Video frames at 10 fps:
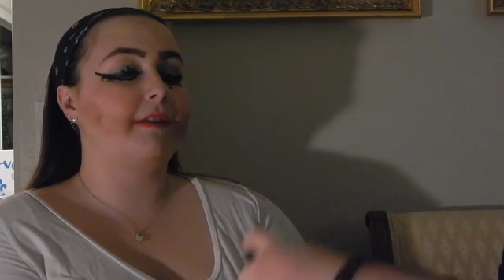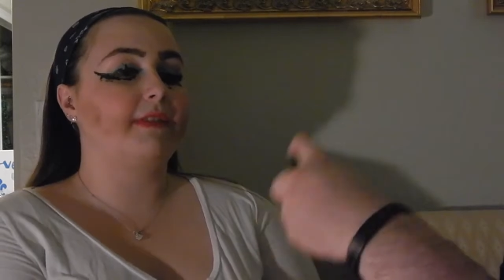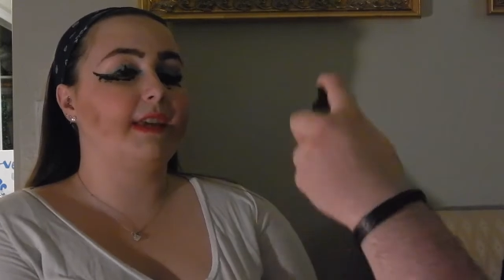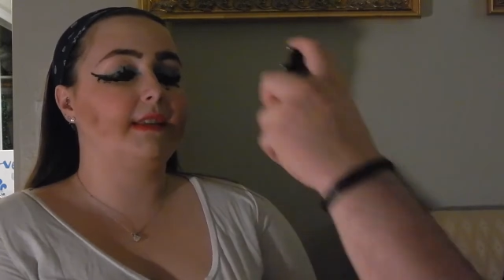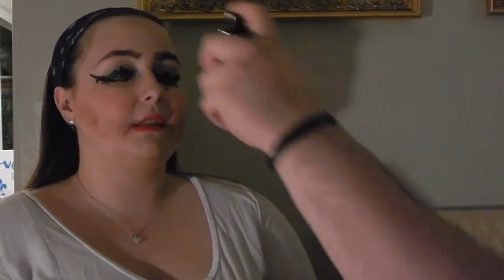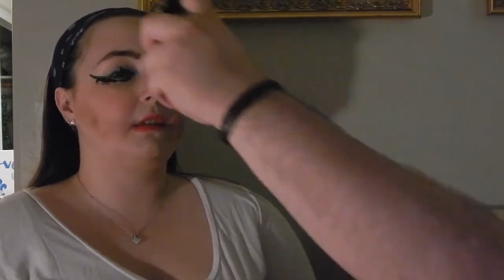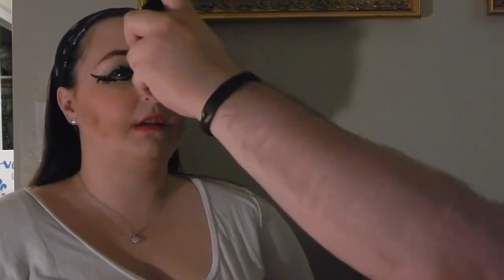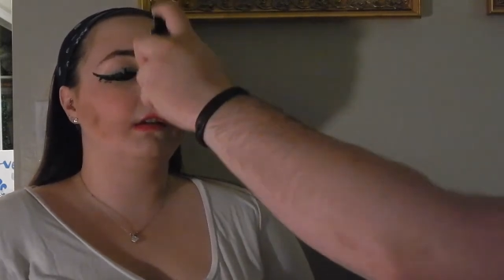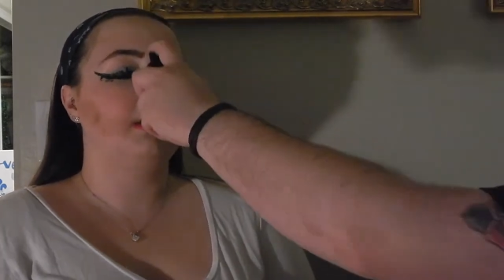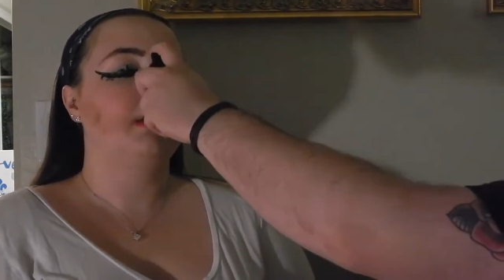my face
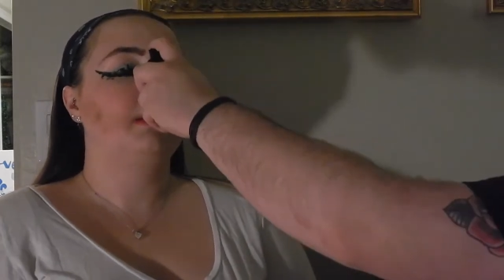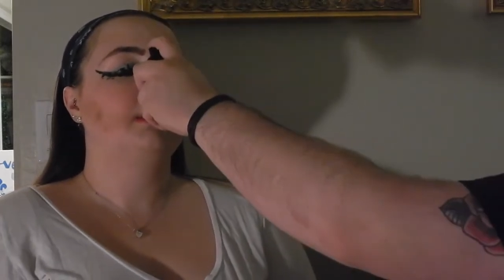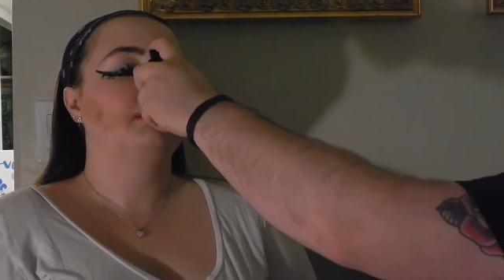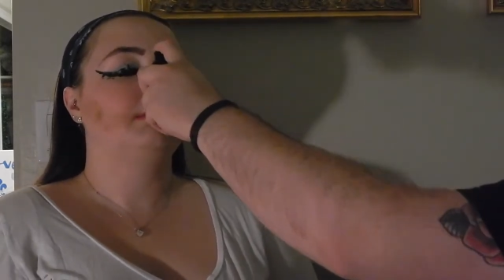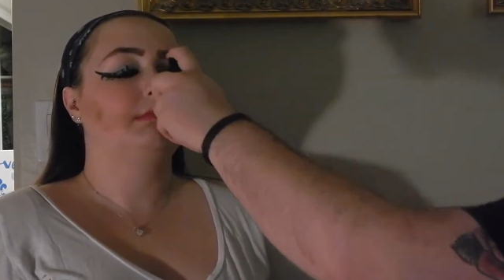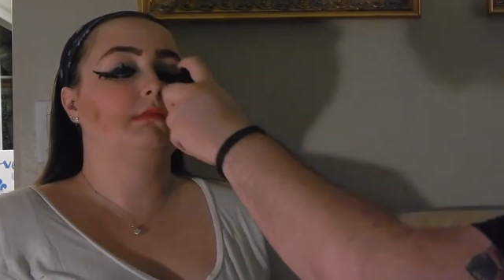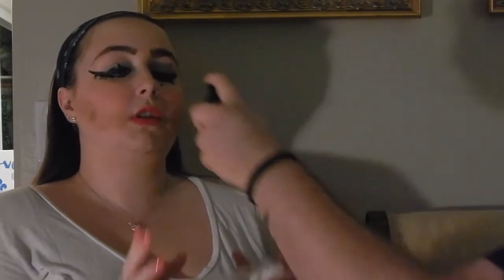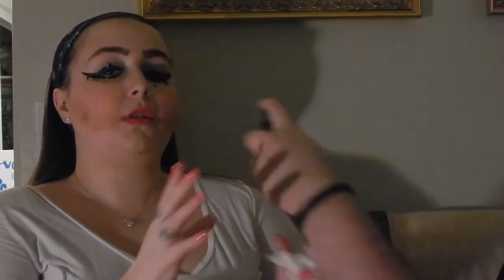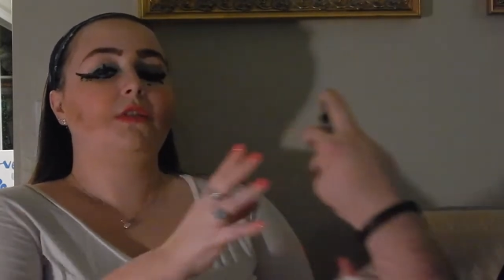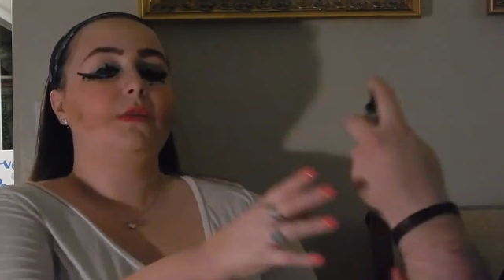either.
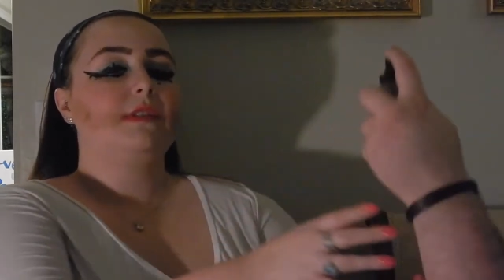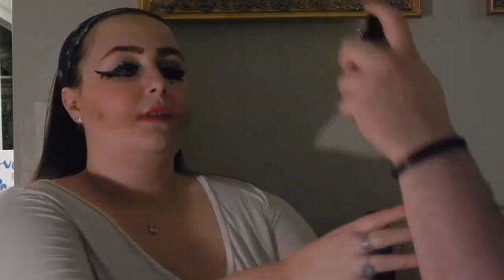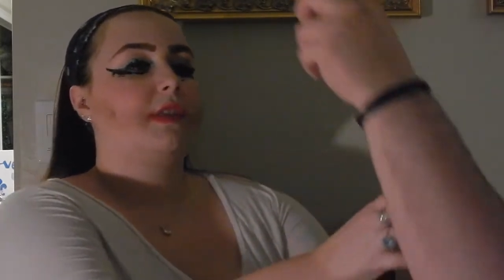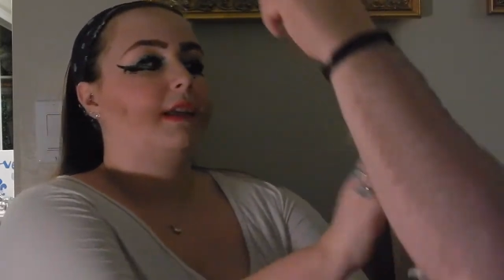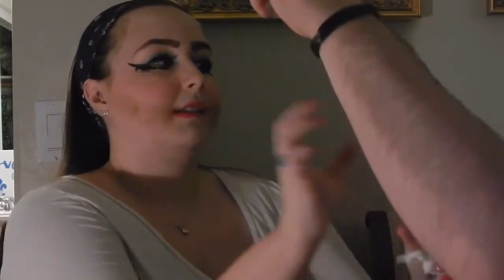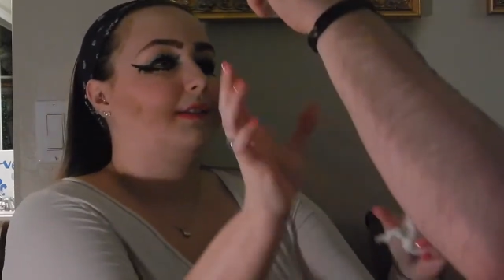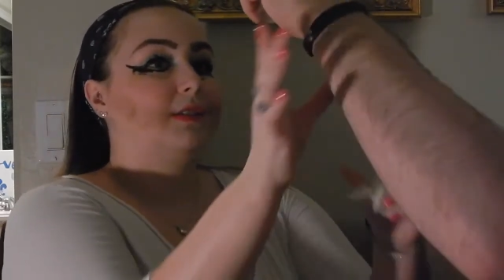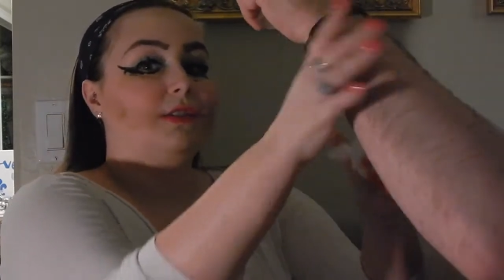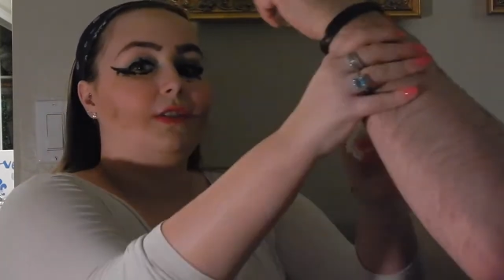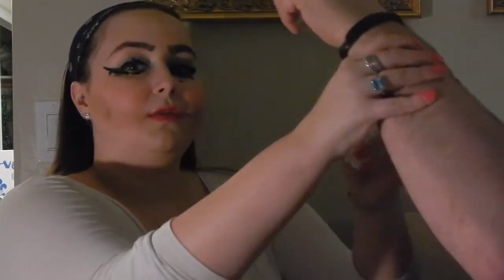No, do it so that
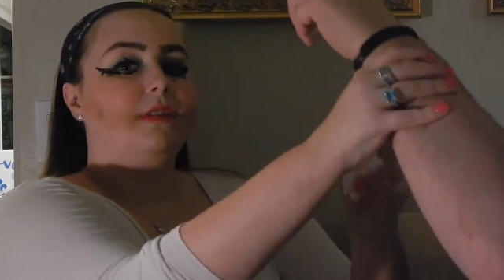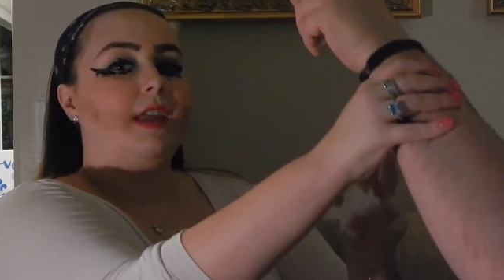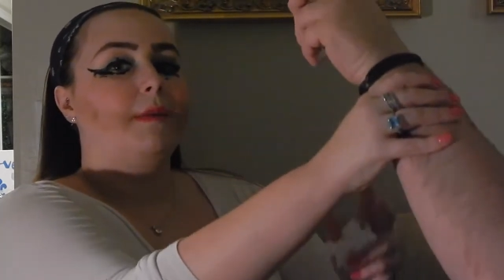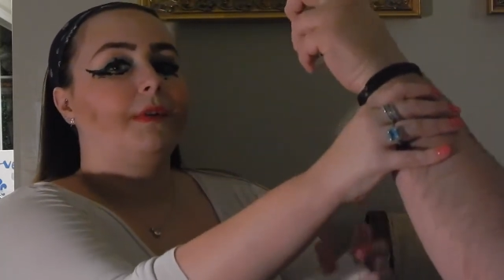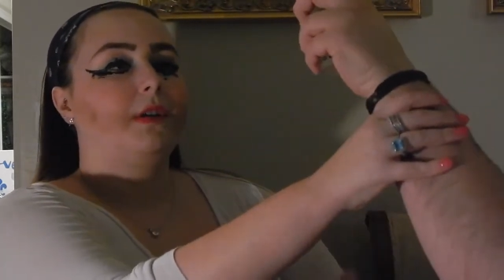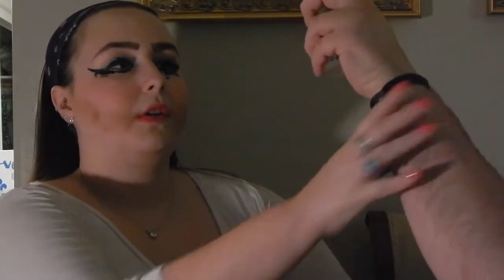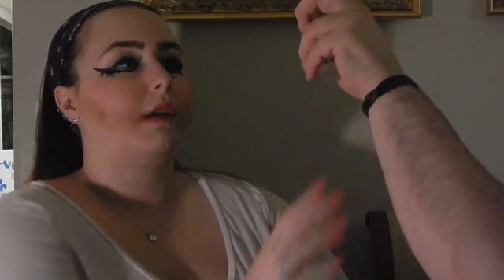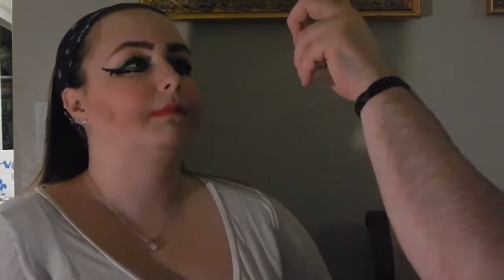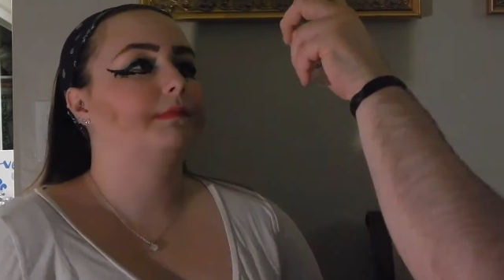you camera. Okay.